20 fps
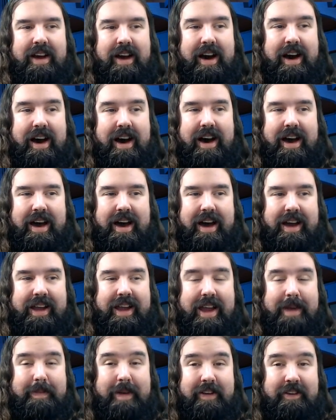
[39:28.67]
Uh, a
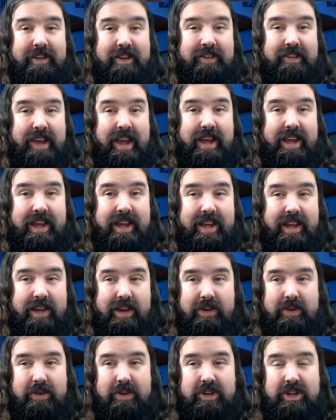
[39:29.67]
game engine is a
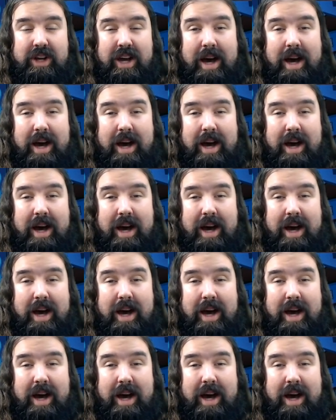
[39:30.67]
huge,